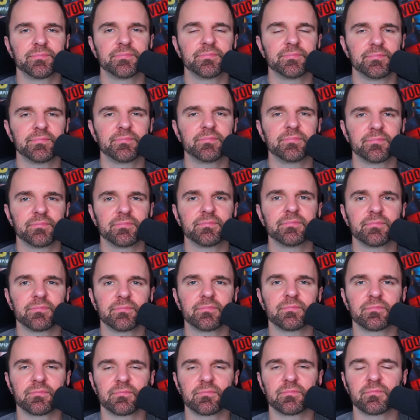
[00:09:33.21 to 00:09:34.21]

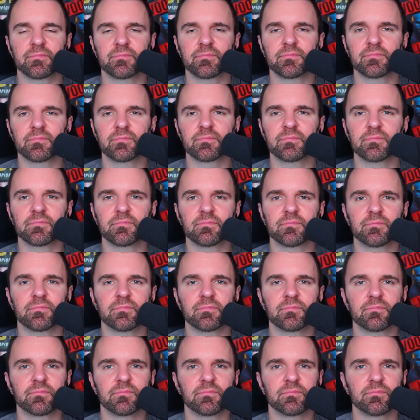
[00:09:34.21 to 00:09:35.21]

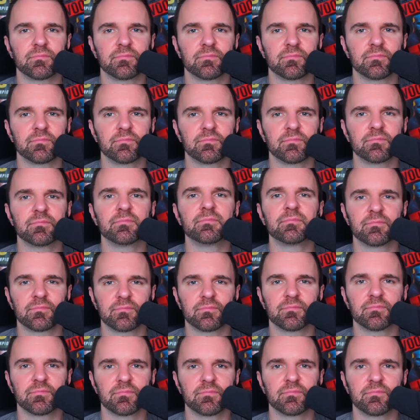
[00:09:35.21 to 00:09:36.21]

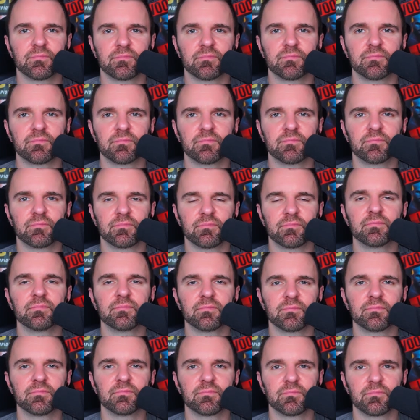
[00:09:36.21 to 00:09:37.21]

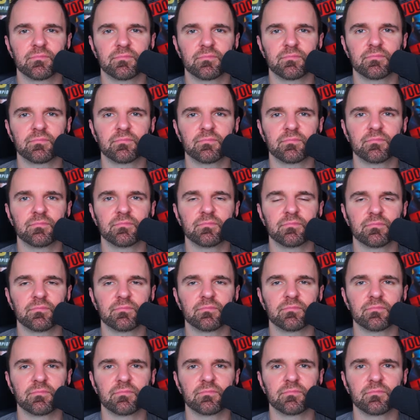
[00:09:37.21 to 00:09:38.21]

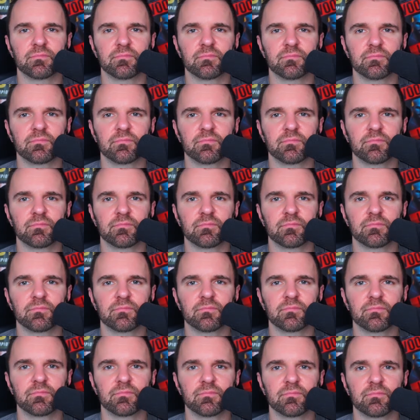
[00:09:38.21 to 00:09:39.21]

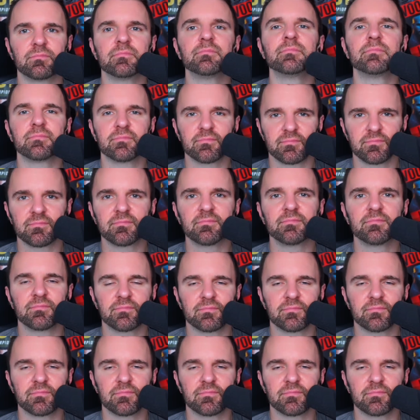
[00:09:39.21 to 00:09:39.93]
[no speech]